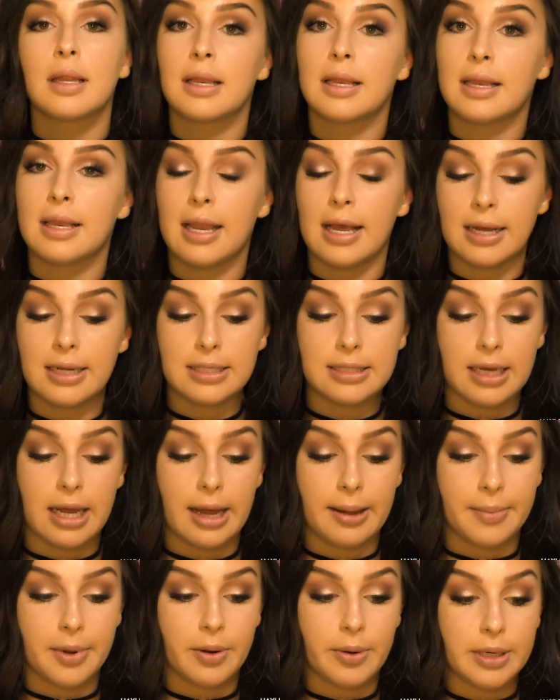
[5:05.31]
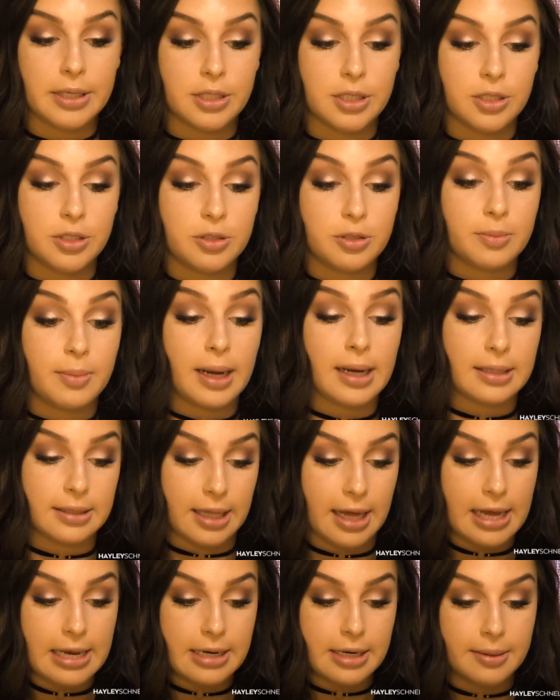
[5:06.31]
Next, I'm going to do my
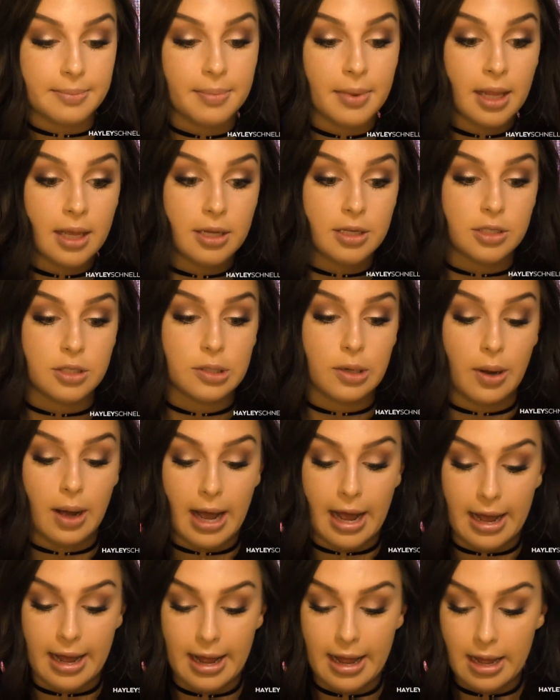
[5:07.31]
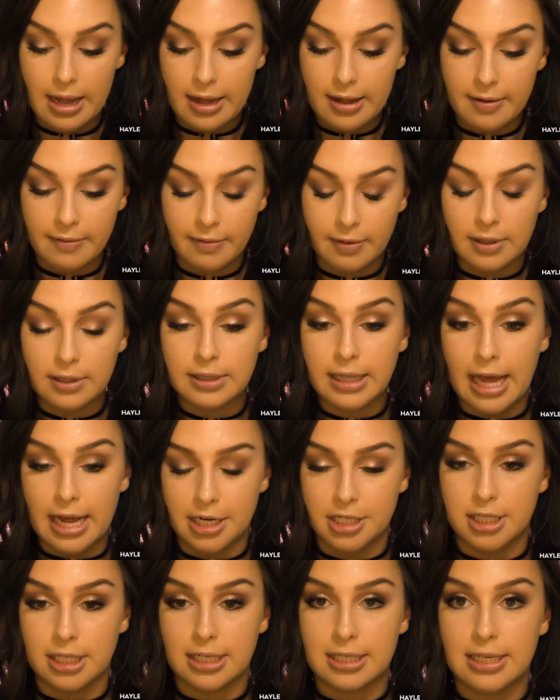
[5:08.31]
liner. So I have
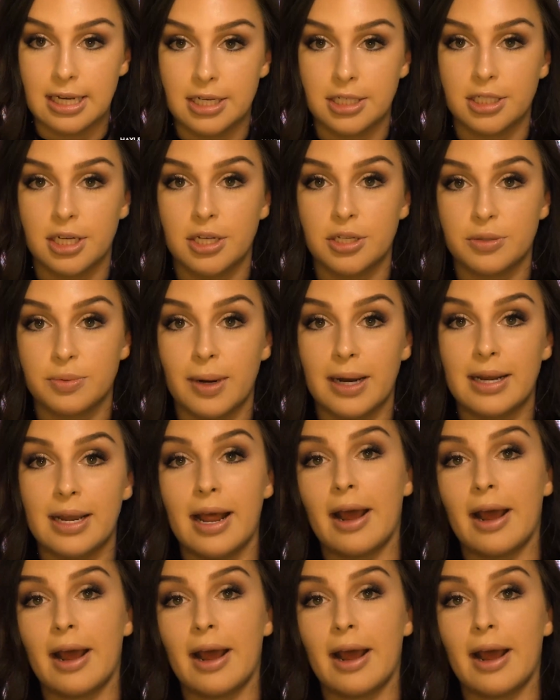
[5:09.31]
lash extensions right